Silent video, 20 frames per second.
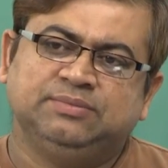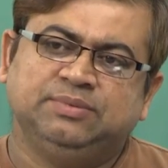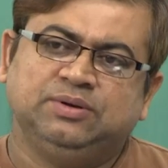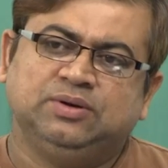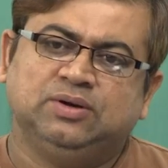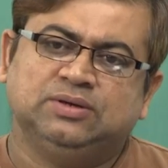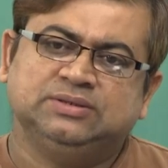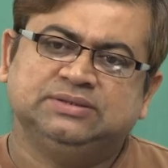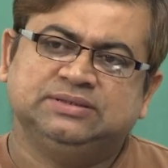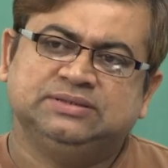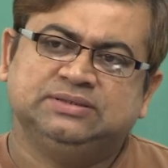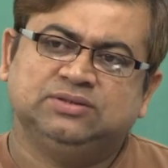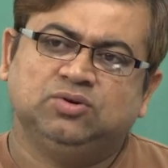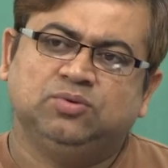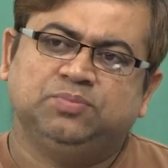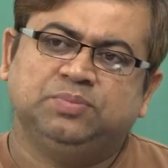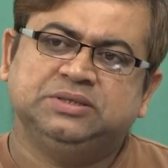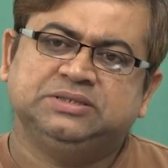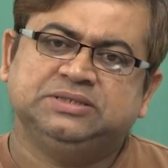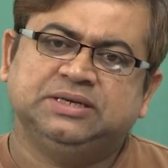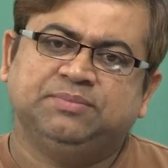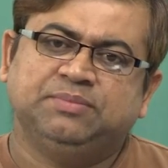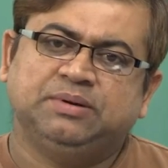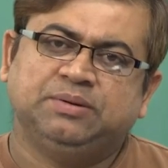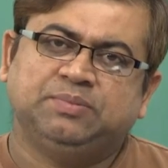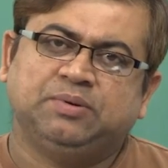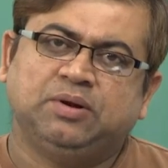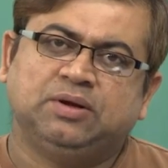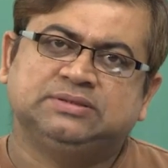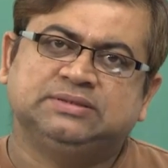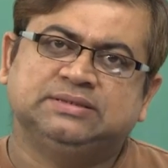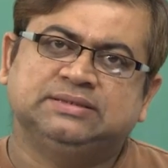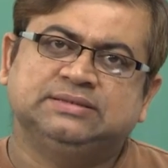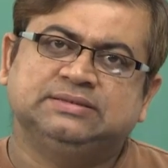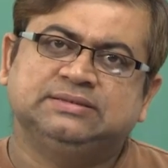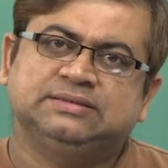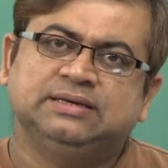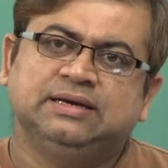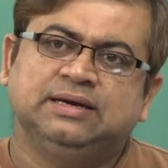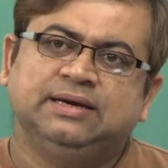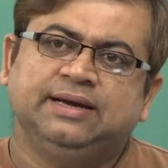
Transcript: because it is an open chamber process